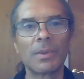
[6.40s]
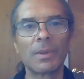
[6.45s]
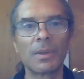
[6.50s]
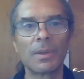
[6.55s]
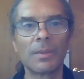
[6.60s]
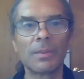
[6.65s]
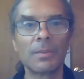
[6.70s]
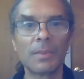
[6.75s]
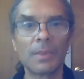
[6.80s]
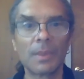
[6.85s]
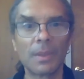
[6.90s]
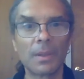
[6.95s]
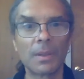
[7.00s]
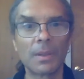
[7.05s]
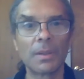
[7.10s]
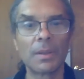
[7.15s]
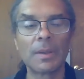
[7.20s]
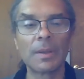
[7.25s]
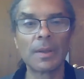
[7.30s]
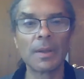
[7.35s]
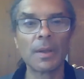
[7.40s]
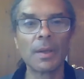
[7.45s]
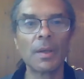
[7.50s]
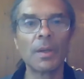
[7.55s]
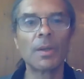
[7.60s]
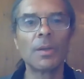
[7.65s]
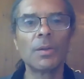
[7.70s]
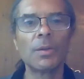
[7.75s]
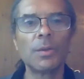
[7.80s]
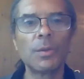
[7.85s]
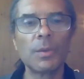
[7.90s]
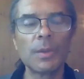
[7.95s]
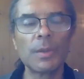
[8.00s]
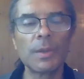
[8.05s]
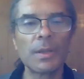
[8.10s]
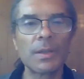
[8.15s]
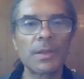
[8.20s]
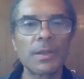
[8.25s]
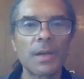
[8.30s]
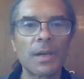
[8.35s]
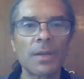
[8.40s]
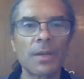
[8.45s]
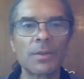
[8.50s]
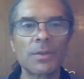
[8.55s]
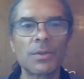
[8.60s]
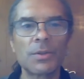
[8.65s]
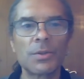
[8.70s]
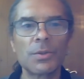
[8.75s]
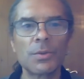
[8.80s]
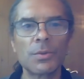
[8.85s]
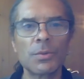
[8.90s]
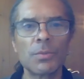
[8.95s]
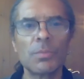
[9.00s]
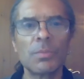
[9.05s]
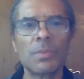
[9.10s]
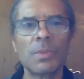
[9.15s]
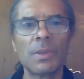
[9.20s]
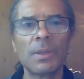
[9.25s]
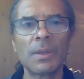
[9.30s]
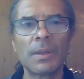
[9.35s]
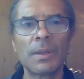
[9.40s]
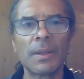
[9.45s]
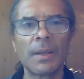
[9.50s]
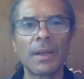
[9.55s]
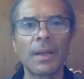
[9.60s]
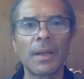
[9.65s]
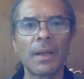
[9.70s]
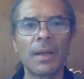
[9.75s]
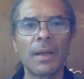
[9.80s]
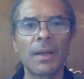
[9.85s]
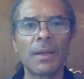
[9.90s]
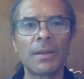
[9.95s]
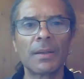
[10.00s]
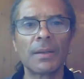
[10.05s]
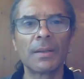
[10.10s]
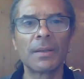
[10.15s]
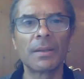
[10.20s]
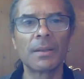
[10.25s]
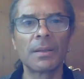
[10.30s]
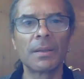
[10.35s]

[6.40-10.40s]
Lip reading: I'm doing this on Zoom, and